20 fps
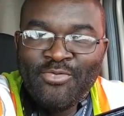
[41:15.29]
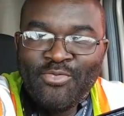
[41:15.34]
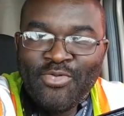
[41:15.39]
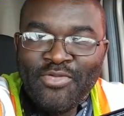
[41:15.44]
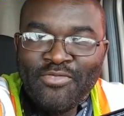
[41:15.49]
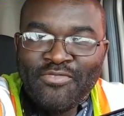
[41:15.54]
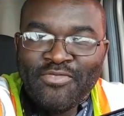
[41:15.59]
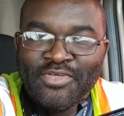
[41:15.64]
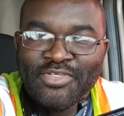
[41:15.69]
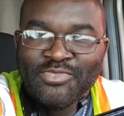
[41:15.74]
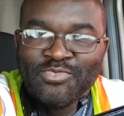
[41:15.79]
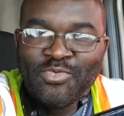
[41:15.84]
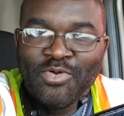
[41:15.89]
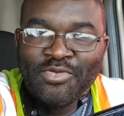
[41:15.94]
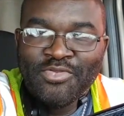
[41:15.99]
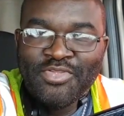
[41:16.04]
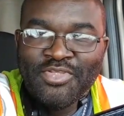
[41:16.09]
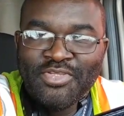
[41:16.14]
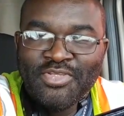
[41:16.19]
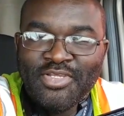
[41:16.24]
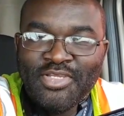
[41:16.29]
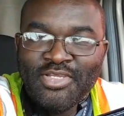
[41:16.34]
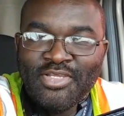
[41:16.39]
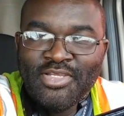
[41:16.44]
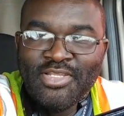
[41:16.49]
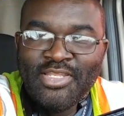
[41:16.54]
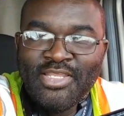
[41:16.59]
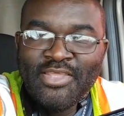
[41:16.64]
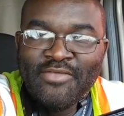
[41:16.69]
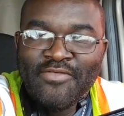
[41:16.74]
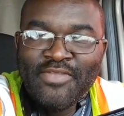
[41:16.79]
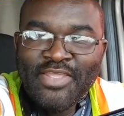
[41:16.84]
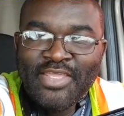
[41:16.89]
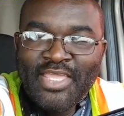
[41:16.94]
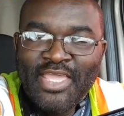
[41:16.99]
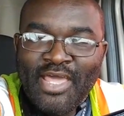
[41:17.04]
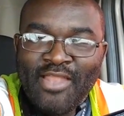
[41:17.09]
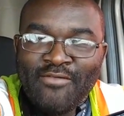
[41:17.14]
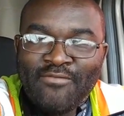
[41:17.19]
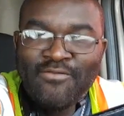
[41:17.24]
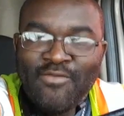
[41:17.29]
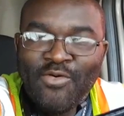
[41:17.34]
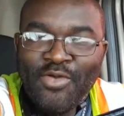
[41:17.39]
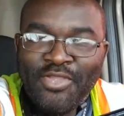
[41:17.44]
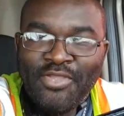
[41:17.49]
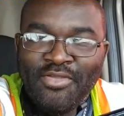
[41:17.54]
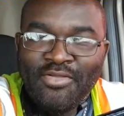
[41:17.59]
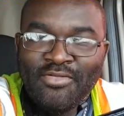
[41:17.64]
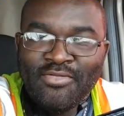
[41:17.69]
Reefer is worth it living in California?